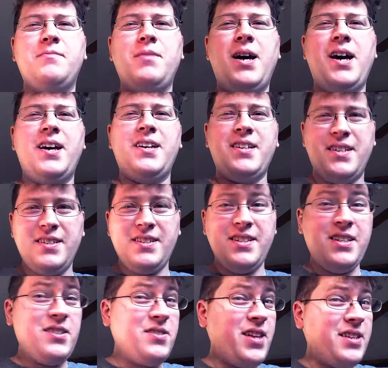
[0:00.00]
Bye. See
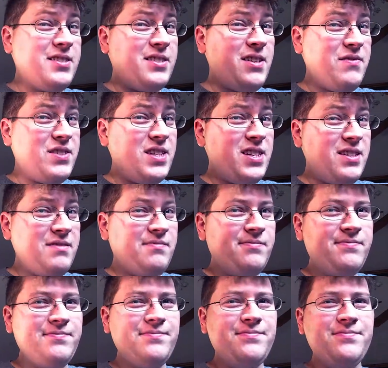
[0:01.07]
you in
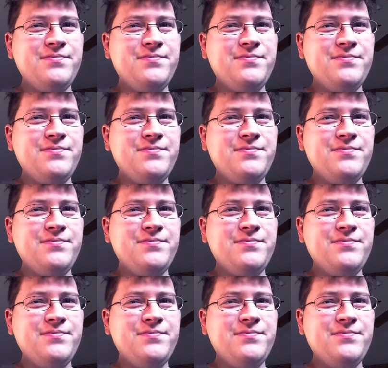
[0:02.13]
2017.